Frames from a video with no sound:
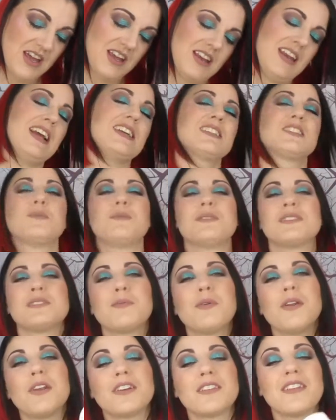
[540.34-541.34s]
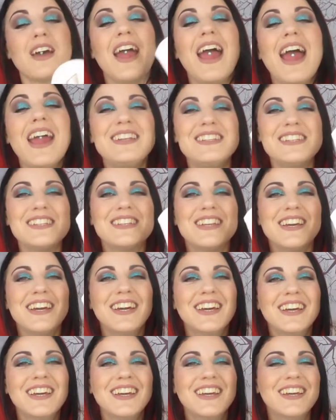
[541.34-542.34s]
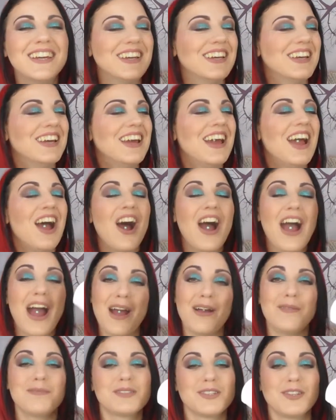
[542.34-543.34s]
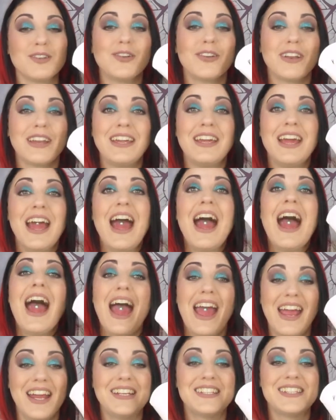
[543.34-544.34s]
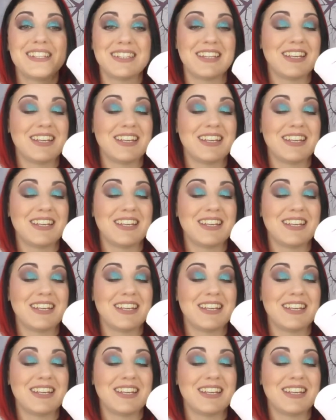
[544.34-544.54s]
Next up is a product that I hated. Absolutely hated